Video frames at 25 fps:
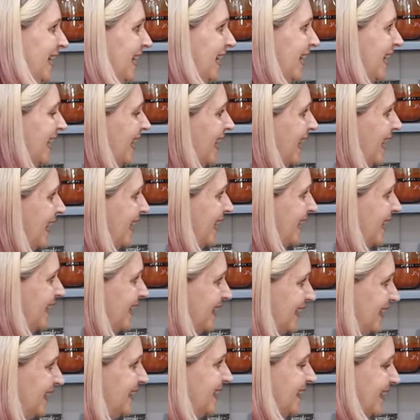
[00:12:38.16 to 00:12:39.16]

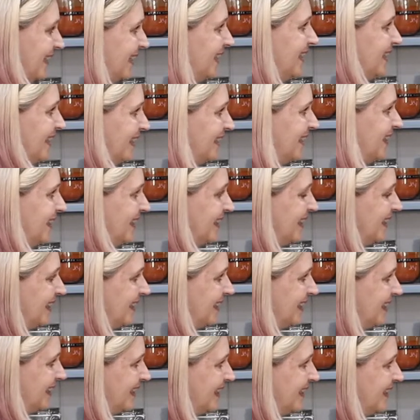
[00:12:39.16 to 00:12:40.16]

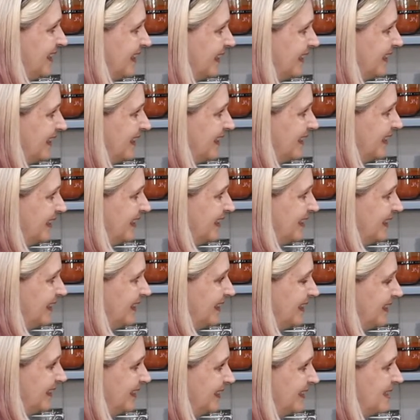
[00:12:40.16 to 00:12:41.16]

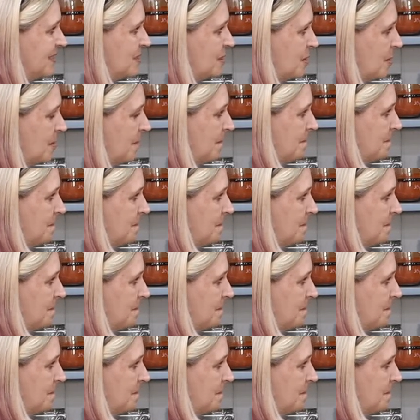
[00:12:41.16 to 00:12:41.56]
(silent)